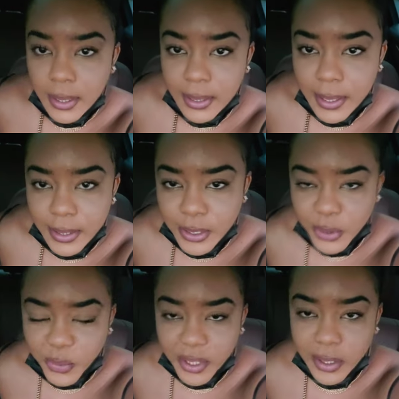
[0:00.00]
Hi guys, so
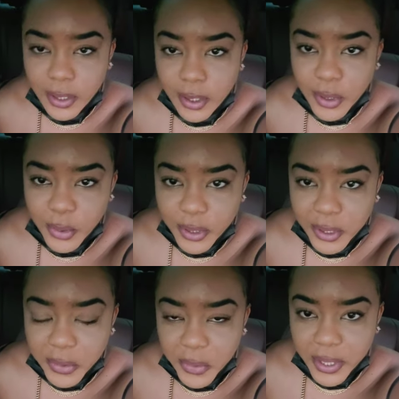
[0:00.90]
we are on our
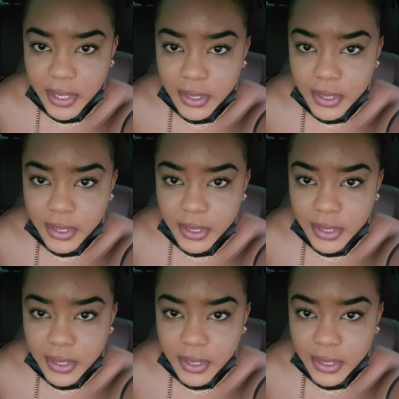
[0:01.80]
way